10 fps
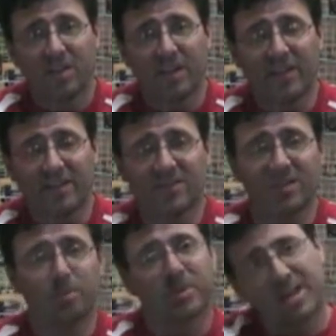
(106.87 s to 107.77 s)
then they
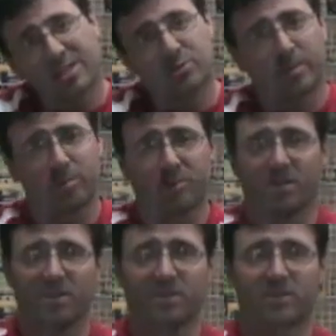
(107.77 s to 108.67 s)
send up the next
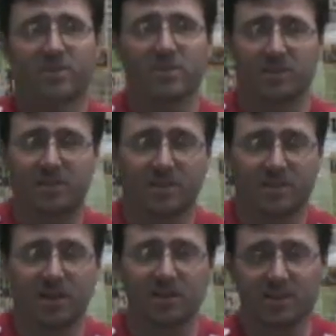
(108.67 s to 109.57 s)
representative
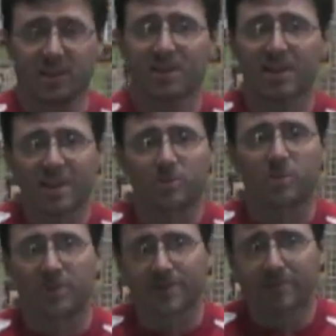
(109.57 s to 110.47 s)
to get the next
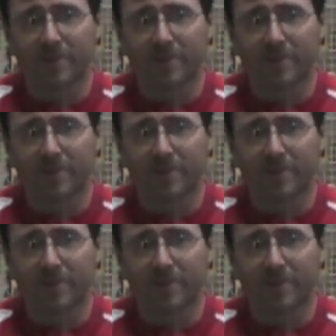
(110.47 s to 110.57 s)
word.